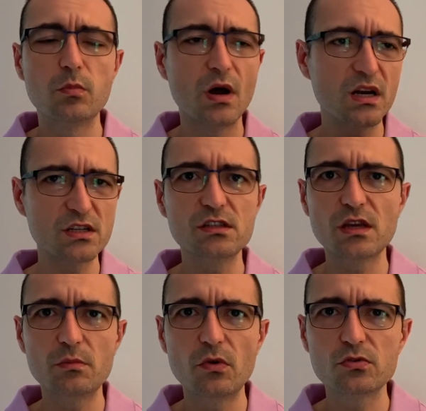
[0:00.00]
partially
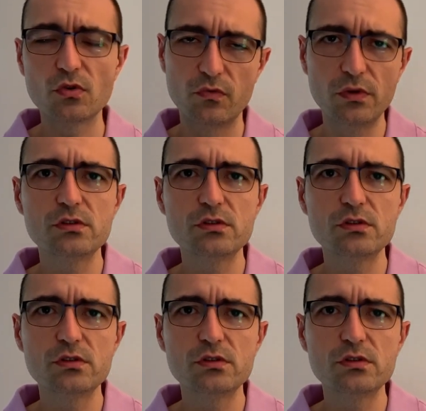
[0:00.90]
submerged or fully